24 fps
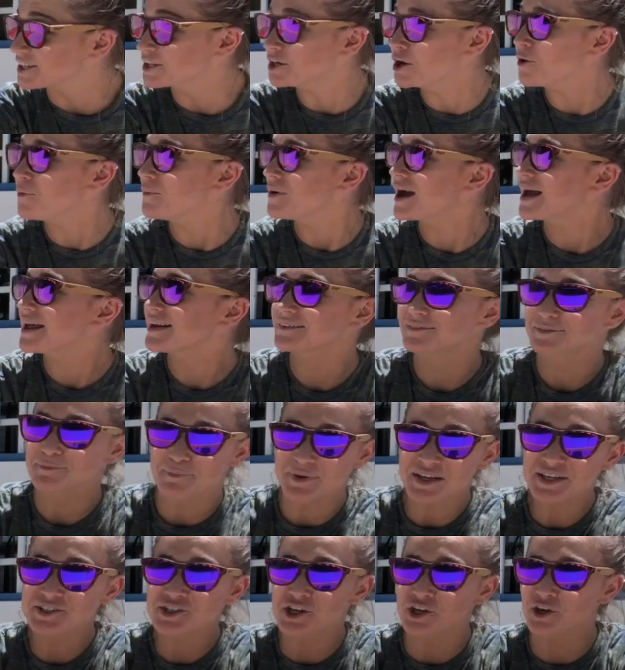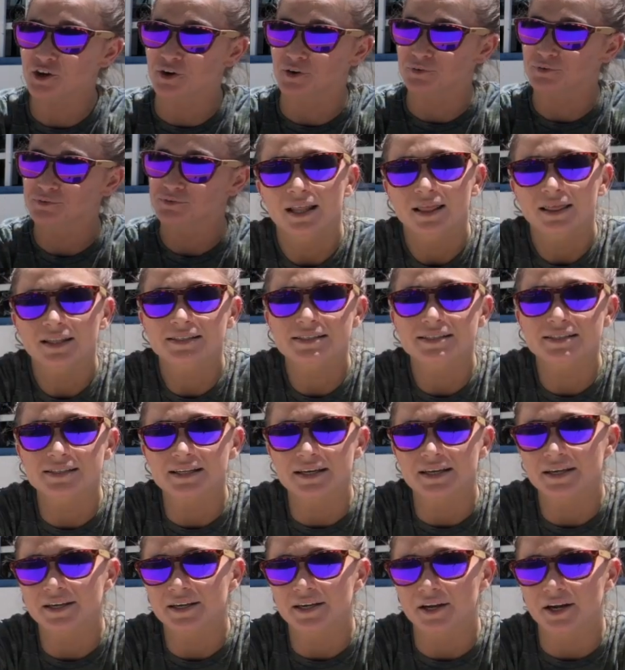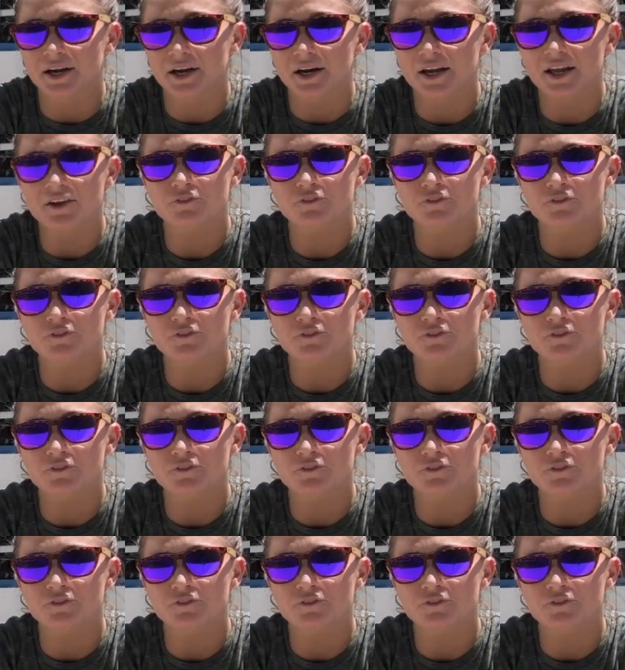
You know what? Me too. Let's see here.